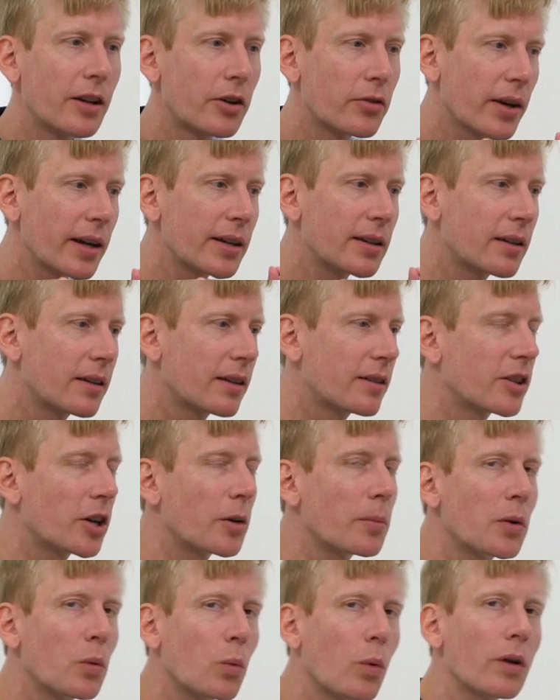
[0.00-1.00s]
Try to
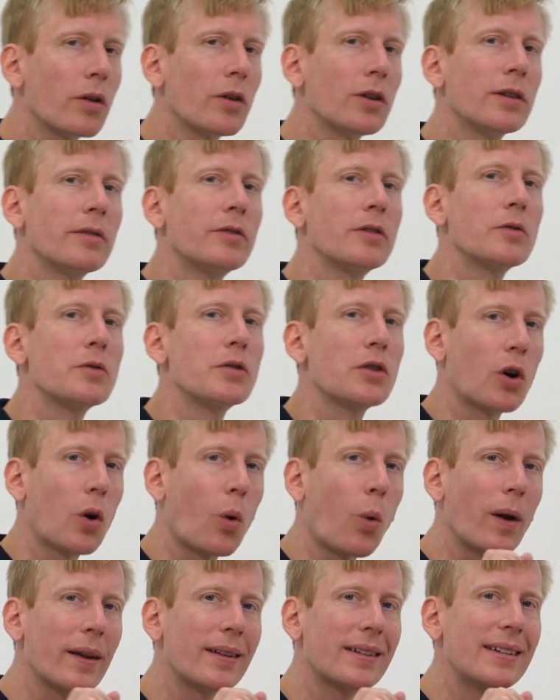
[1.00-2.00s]
determine what all of those
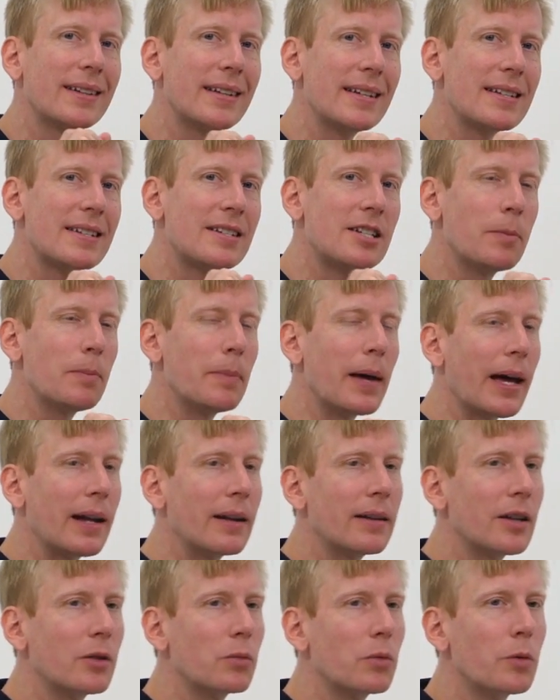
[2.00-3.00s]
quantities
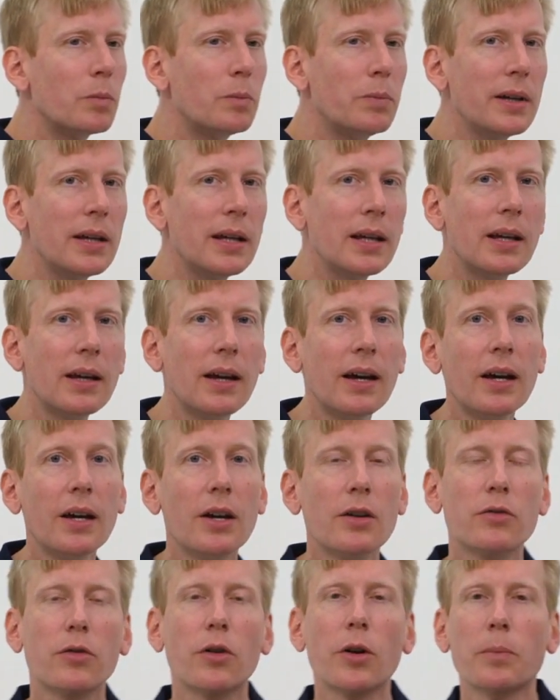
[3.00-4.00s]
demanded would be
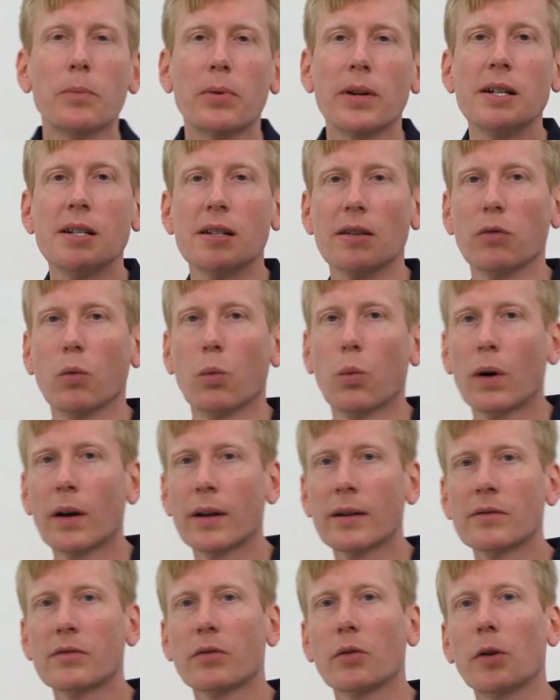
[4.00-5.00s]
for a price of
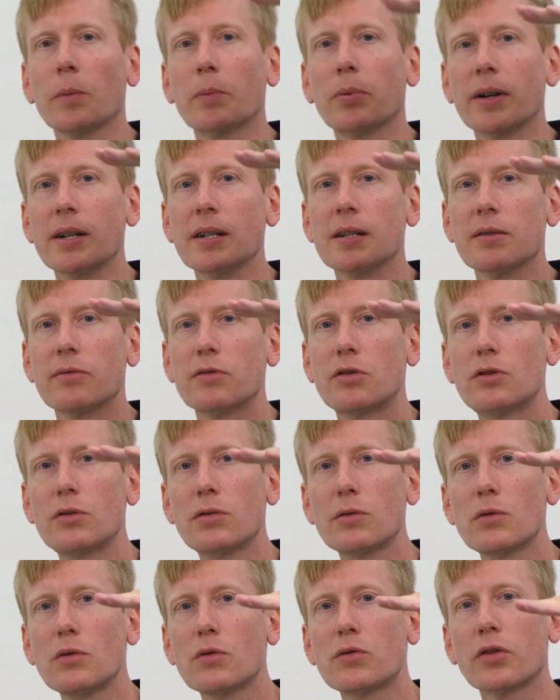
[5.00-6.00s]
1, for a price of
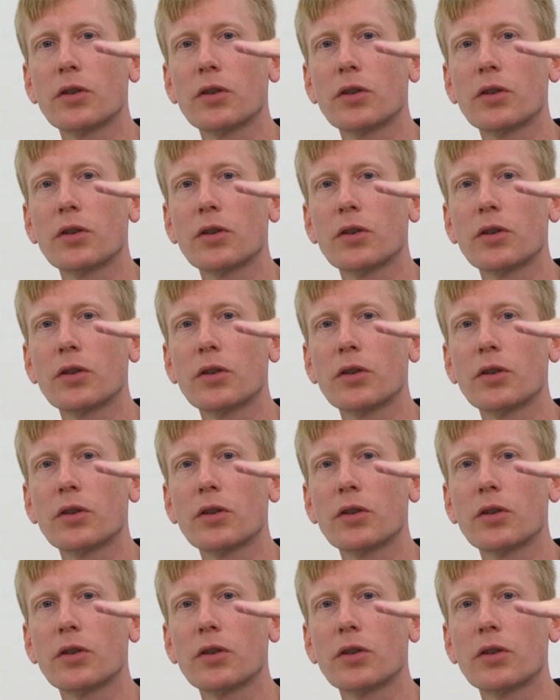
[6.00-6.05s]
2,